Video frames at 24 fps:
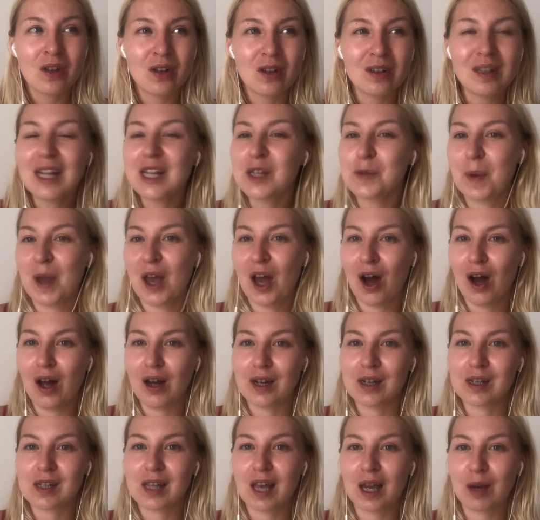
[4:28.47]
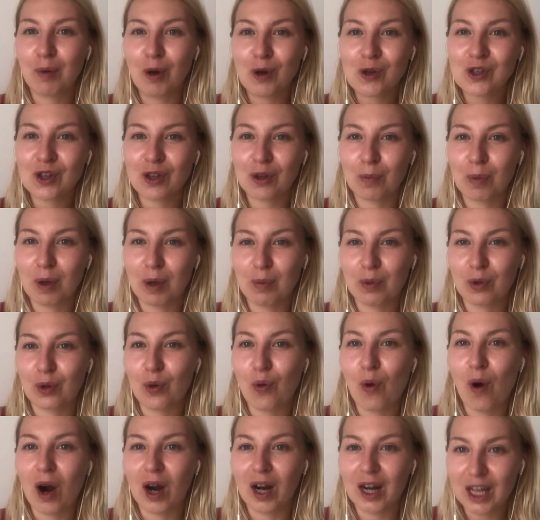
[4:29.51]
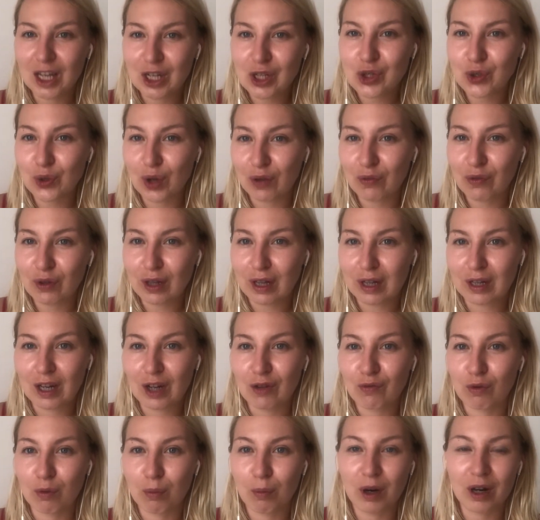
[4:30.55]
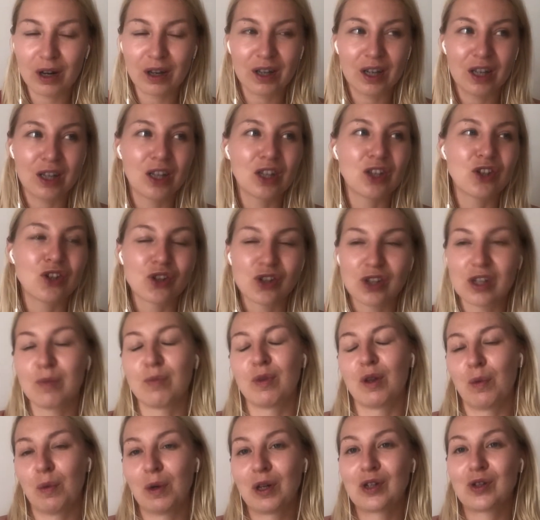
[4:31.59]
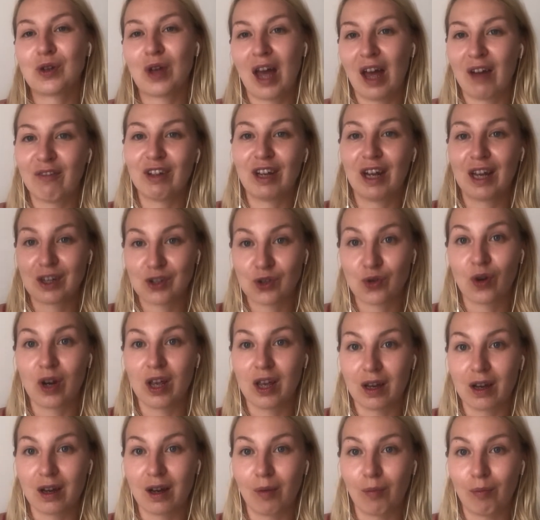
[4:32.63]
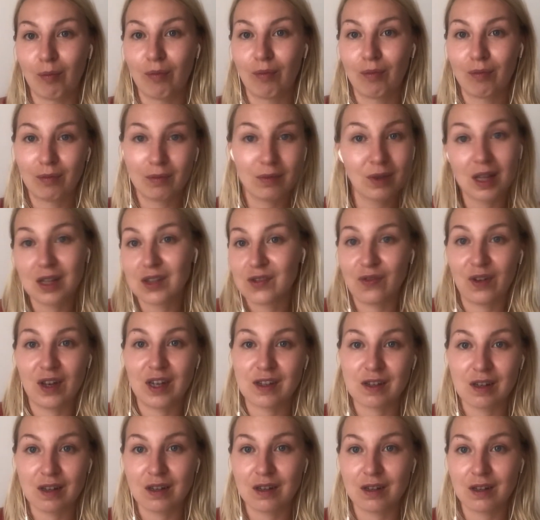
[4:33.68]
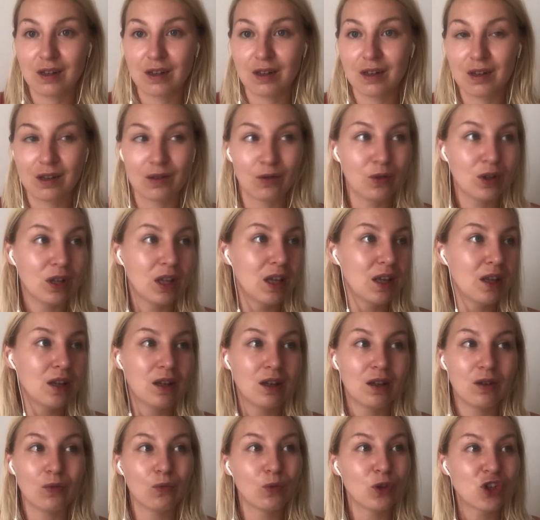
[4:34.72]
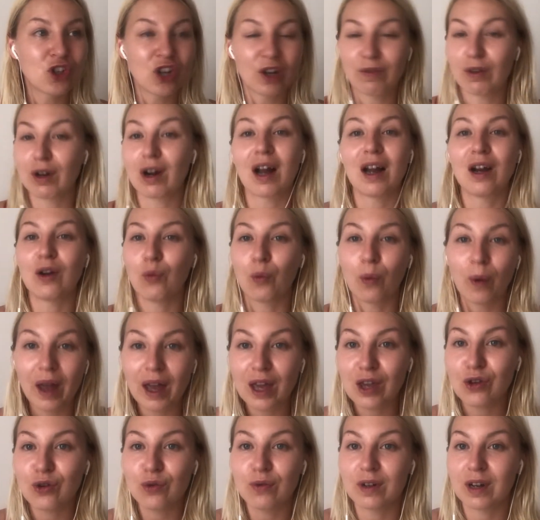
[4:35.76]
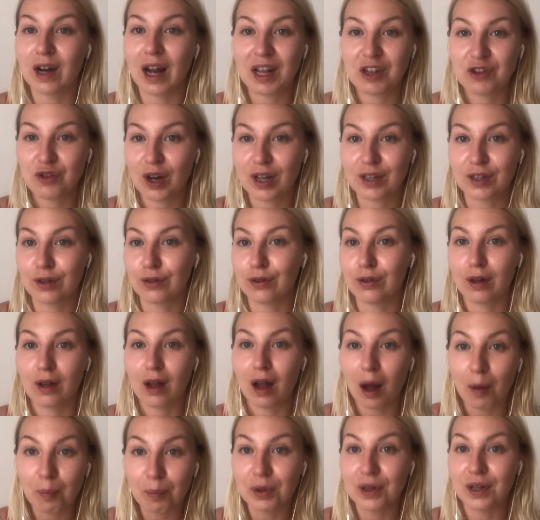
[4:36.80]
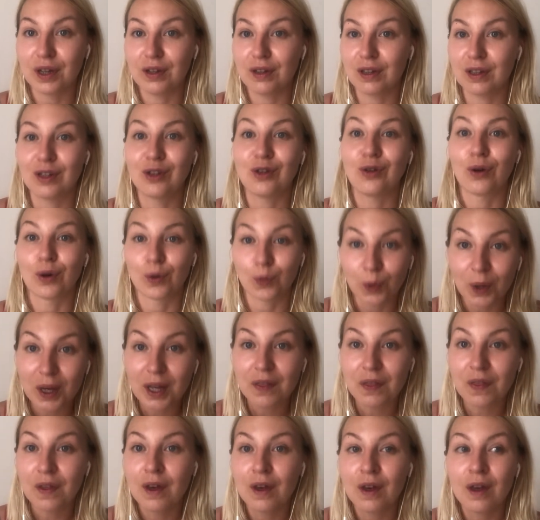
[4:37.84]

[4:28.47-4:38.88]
let's be honest, like most of the people who are into affiliate network marketing, they just simply want to have an extra income. Let's face it. In whichever kind of way you were attracted to the company that you're with,